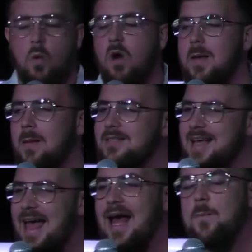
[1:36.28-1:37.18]
We want to be able
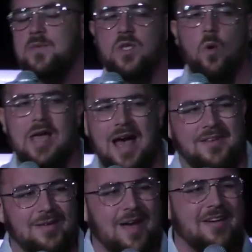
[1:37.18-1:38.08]
to help. So we have
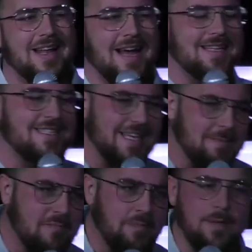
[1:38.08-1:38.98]
had a
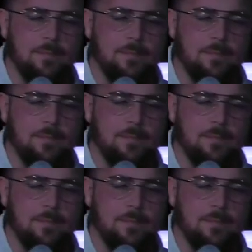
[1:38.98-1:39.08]
team of